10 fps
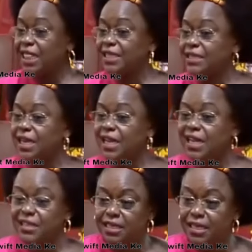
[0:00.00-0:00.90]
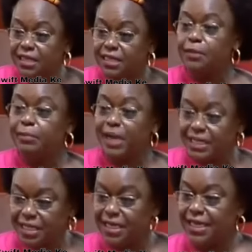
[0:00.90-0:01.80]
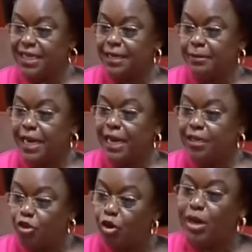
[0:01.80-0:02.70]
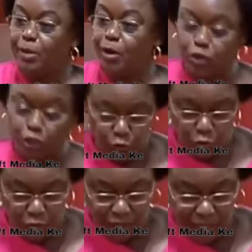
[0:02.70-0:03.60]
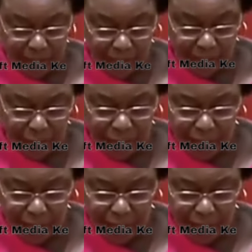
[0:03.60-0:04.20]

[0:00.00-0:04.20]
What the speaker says: are things that I just raise in passing. But I talk about issues of substance.